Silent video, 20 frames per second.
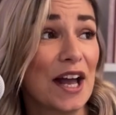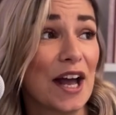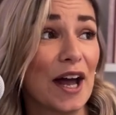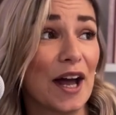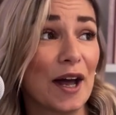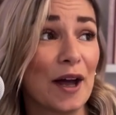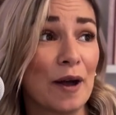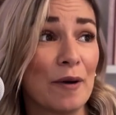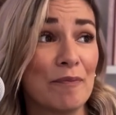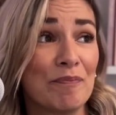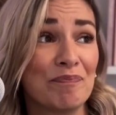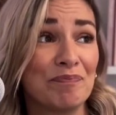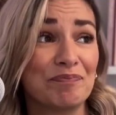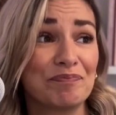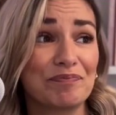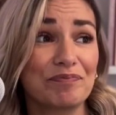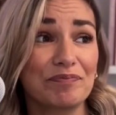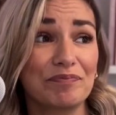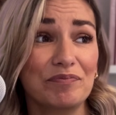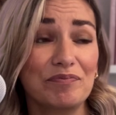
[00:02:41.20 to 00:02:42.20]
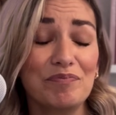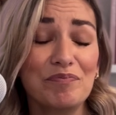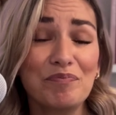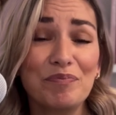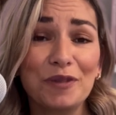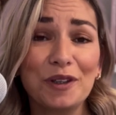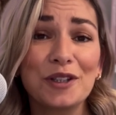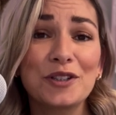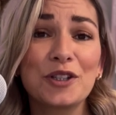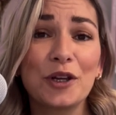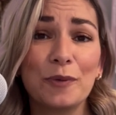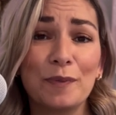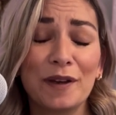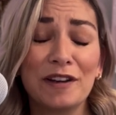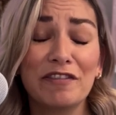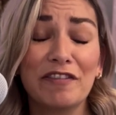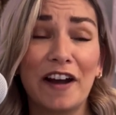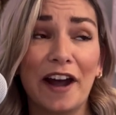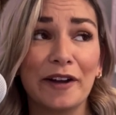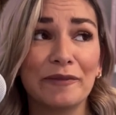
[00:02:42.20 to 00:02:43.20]
So big
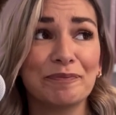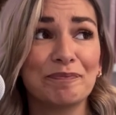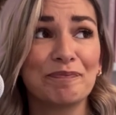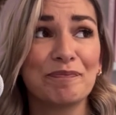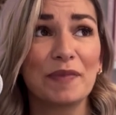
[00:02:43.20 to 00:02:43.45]
fan.